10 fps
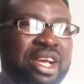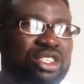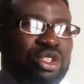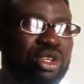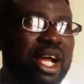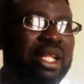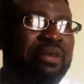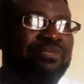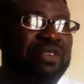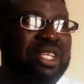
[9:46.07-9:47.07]
so
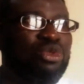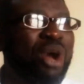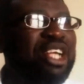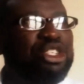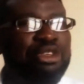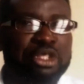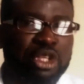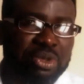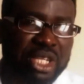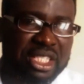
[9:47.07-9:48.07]
that it will achieve its
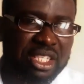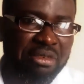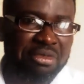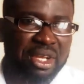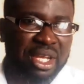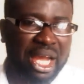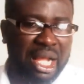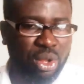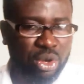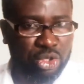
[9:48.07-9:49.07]
objective
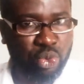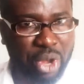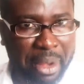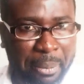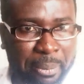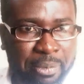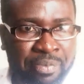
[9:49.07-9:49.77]
along the way.